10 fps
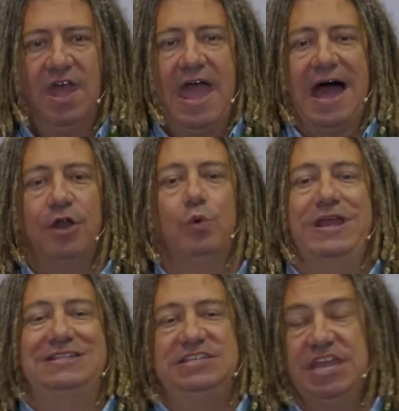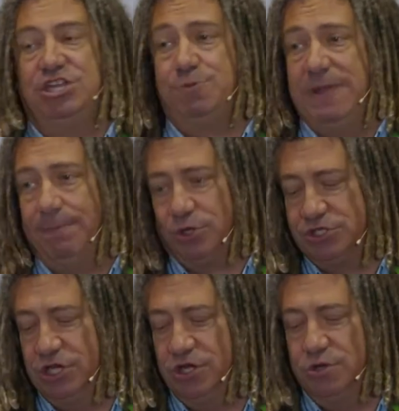How do we teach people to
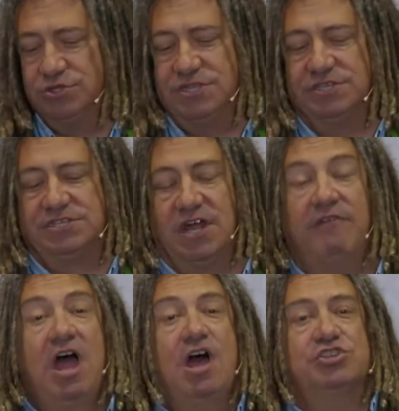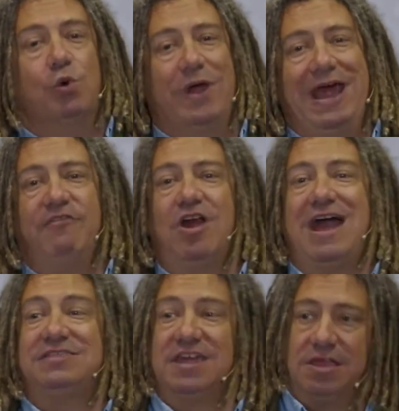use this stuff? So whenever I
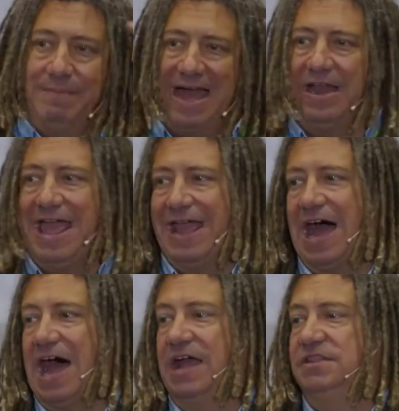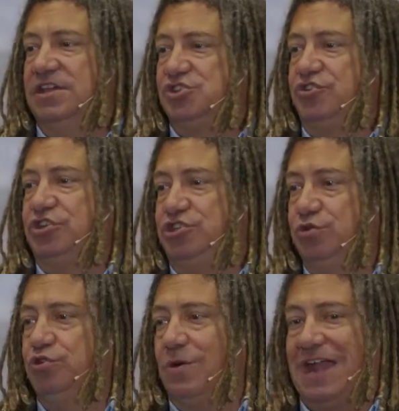think about AI, these are the two
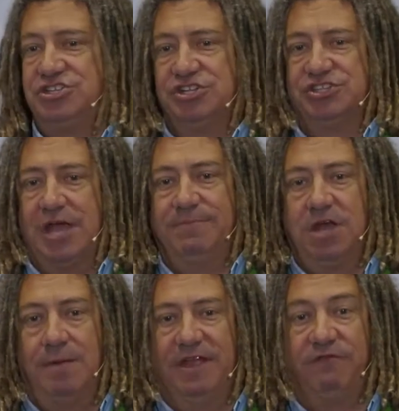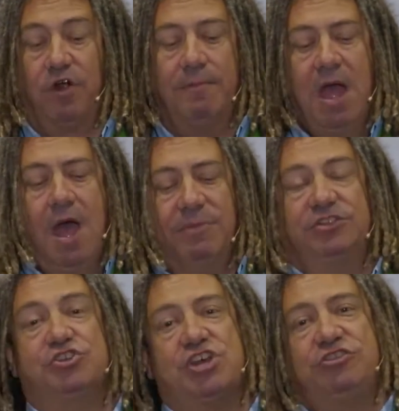directions I'm coming from. But
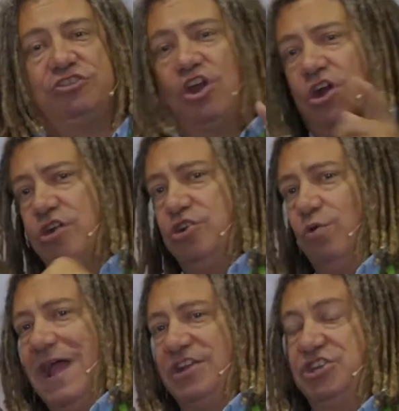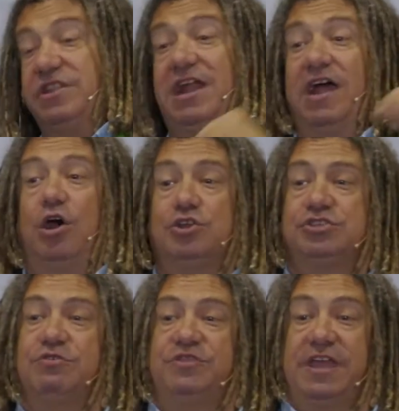there's a third direction that I also
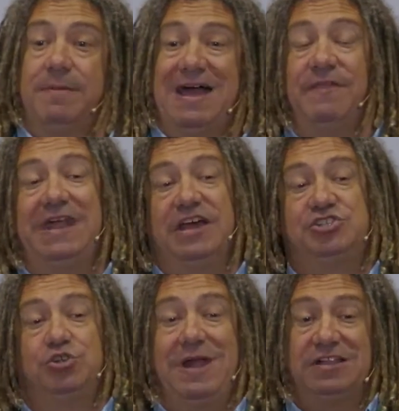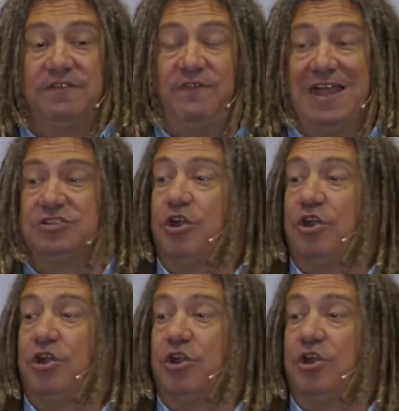think about that has direct effect on